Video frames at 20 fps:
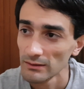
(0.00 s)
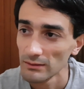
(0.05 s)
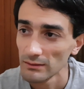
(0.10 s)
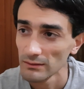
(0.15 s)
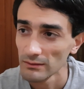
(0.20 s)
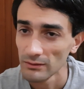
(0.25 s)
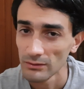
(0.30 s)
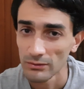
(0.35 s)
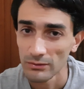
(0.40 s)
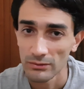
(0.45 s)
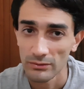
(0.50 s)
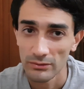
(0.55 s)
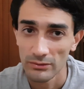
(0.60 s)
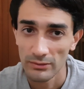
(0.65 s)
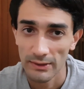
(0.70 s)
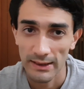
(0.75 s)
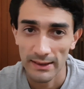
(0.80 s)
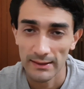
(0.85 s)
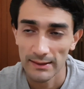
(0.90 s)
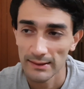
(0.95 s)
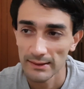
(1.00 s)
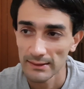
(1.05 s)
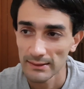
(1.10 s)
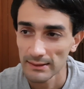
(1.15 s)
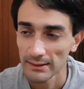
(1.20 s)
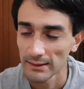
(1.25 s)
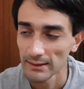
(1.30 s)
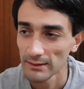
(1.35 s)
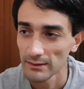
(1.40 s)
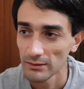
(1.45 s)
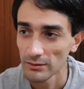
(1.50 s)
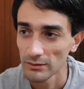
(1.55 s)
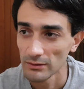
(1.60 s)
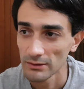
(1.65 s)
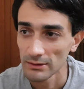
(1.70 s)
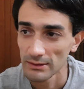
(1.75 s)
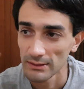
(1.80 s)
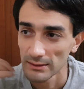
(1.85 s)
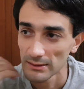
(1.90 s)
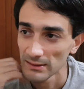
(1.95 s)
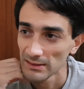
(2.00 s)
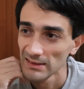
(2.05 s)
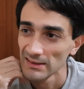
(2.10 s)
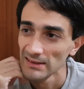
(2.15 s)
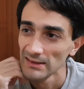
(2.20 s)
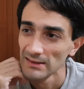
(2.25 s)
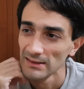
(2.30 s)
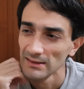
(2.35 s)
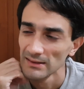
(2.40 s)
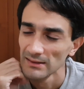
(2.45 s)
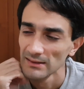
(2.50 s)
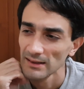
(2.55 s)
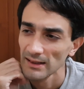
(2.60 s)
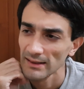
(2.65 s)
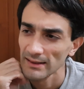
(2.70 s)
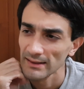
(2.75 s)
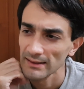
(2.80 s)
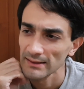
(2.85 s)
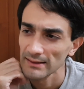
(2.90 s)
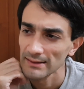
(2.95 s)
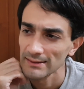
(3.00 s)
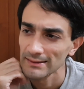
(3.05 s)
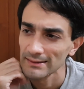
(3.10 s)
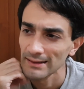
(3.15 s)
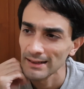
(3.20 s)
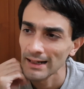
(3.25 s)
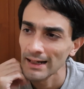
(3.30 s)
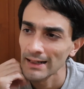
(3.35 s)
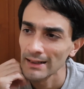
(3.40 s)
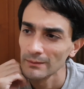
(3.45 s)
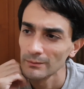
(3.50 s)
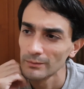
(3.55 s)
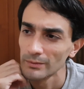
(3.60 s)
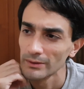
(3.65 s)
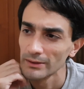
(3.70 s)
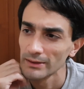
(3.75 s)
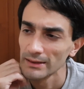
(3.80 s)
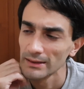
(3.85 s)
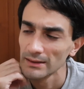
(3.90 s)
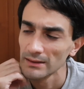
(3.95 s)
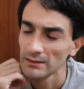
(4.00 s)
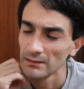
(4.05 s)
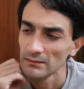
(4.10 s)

You rarely see those. I think that's a hybrid.